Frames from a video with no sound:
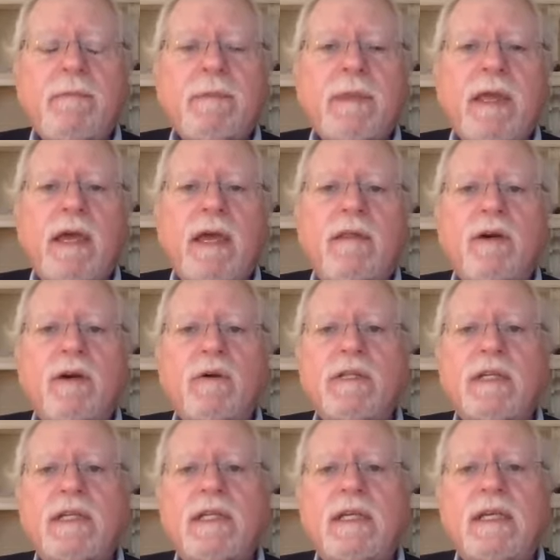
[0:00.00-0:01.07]
and those
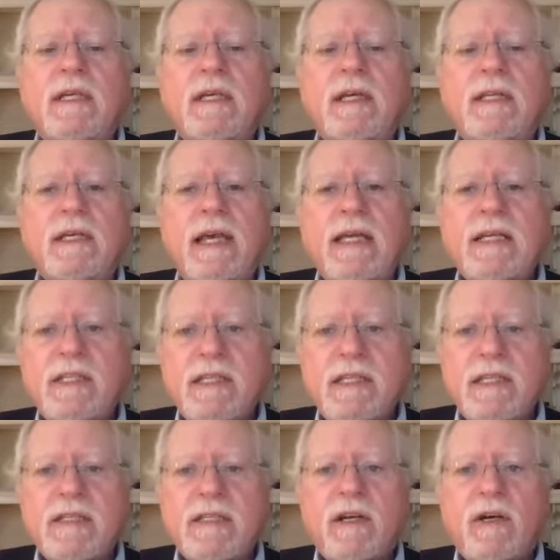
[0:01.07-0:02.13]
at the at the
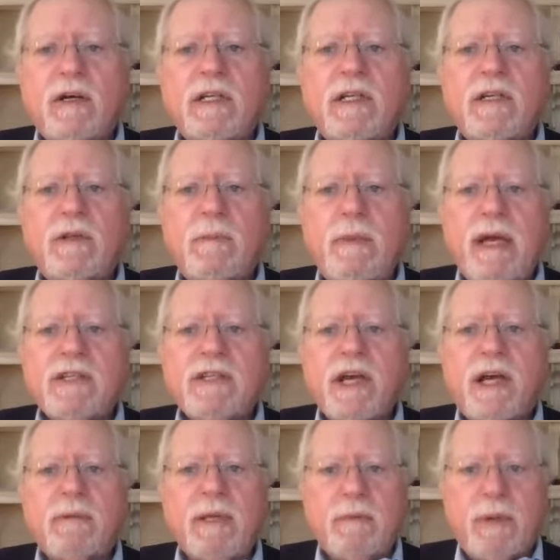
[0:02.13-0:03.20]
agencies are going to do the best
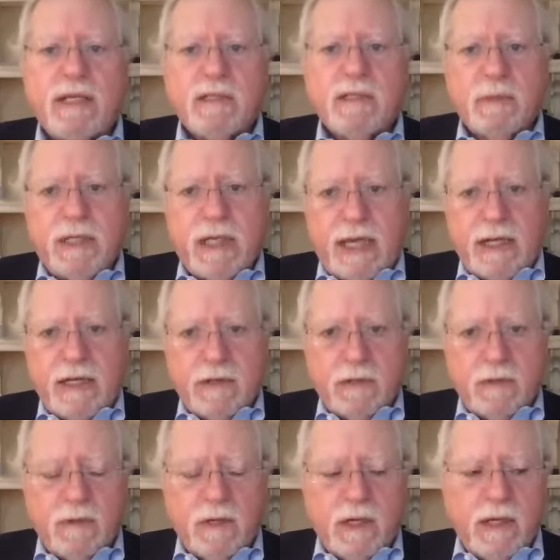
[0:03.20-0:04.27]
job they possibly can to